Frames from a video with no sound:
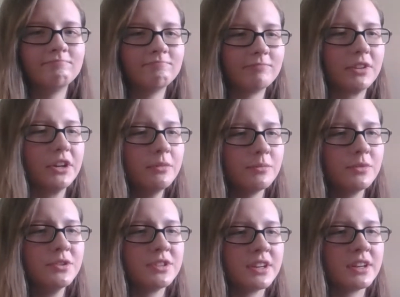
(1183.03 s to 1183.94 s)
Good
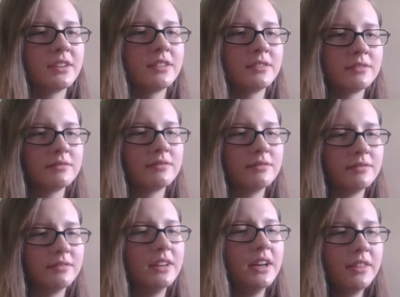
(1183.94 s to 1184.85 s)
music.
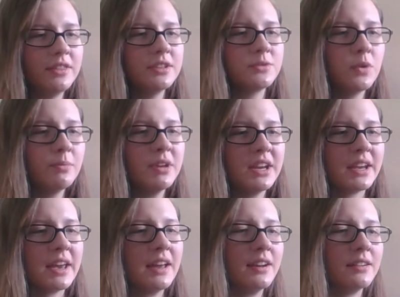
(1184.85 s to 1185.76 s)
And this woman again.